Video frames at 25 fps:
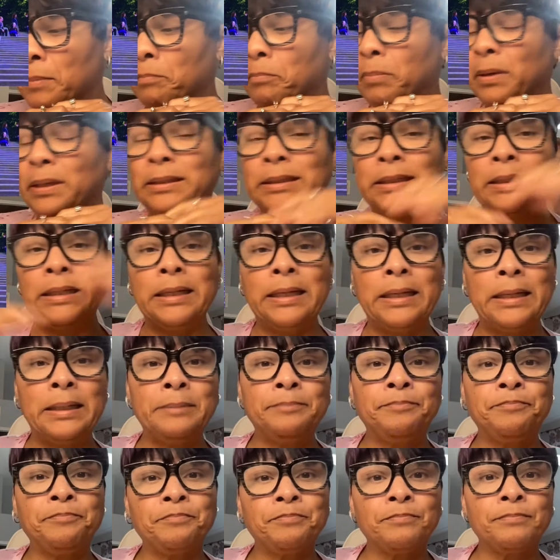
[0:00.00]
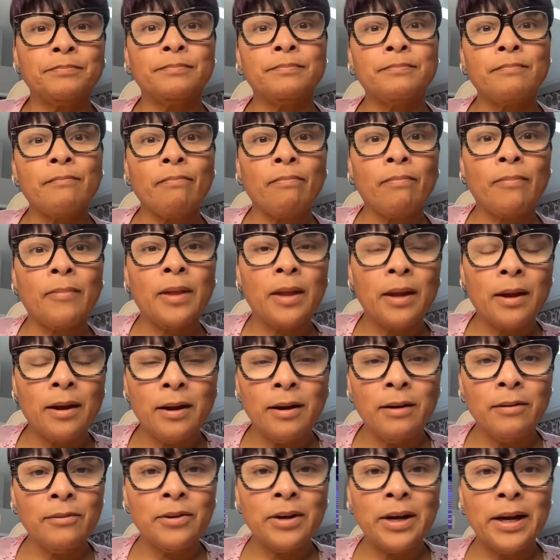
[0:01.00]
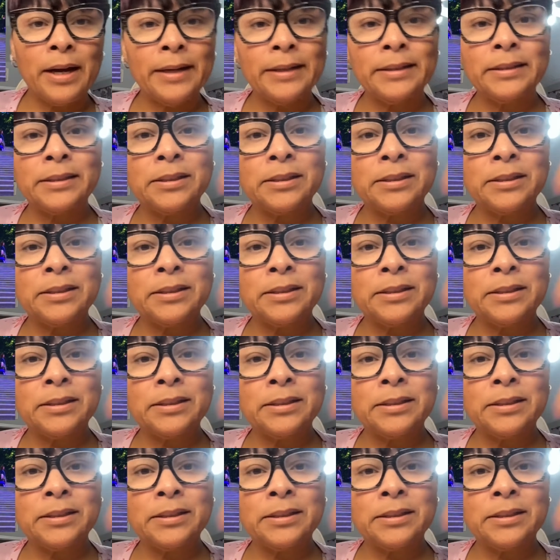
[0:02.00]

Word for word: But then, okay,